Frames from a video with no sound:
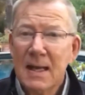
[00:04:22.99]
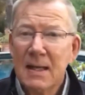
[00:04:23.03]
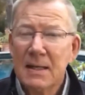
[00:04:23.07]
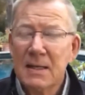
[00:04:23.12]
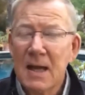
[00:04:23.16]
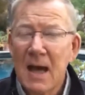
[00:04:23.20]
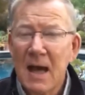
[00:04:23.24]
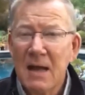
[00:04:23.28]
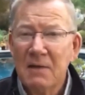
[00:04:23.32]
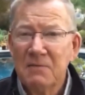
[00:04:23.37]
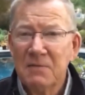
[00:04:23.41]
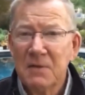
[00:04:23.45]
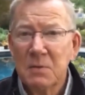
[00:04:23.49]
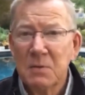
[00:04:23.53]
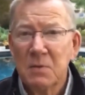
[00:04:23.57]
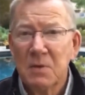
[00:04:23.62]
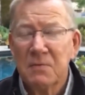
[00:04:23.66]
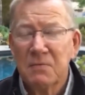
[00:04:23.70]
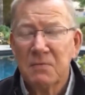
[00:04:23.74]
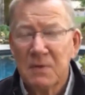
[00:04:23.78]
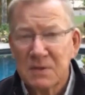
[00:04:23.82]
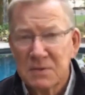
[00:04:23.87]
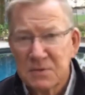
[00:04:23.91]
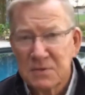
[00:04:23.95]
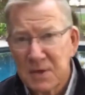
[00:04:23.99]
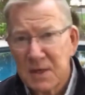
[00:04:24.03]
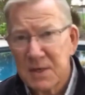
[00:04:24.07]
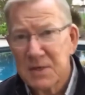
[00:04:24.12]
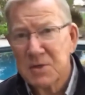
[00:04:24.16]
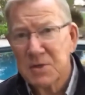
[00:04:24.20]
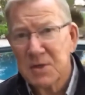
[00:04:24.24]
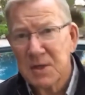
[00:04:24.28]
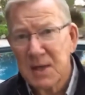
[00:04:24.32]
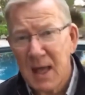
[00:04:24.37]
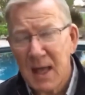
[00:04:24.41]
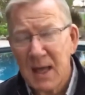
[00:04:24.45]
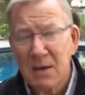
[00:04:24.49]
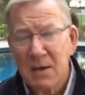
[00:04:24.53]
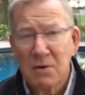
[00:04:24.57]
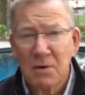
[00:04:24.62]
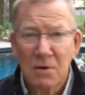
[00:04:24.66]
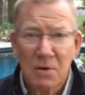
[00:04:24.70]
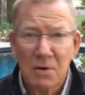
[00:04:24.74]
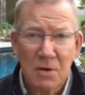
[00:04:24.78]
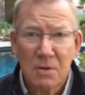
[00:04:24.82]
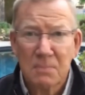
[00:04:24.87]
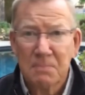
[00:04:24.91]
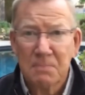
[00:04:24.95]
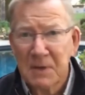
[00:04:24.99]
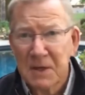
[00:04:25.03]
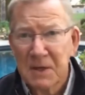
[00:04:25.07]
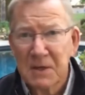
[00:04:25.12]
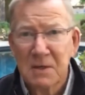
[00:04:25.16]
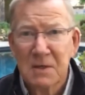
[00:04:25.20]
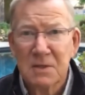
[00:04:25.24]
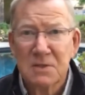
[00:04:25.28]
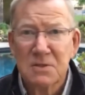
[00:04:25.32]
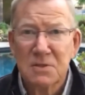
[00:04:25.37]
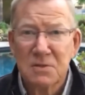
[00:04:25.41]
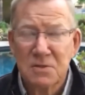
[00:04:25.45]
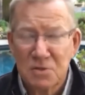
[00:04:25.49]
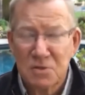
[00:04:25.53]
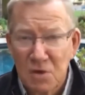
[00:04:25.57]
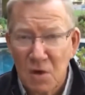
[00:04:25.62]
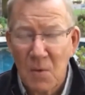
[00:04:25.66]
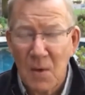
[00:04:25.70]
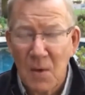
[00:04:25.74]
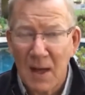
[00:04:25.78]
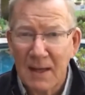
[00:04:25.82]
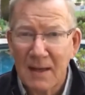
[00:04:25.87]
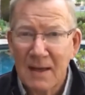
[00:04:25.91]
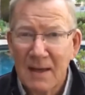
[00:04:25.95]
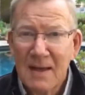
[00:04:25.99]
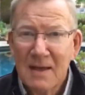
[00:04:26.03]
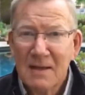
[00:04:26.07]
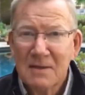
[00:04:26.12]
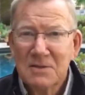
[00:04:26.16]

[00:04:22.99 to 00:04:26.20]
and not filled with frustration, anger, hurt, bitterness, and so on.